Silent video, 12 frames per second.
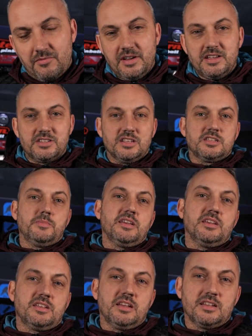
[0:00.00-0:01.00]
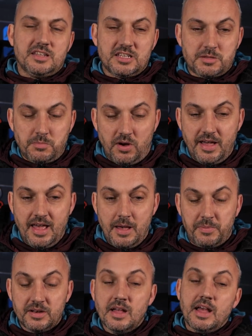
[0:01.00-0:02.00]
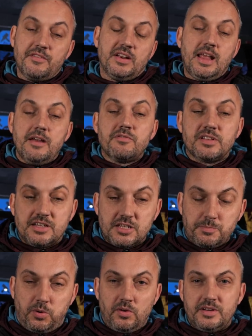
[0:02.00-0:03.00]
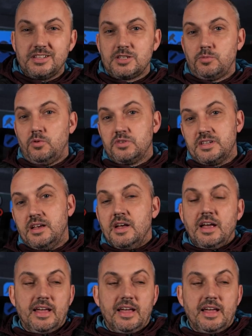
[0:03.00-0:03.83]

reason to make you think this might happen. In fact, everything's pointing towards it.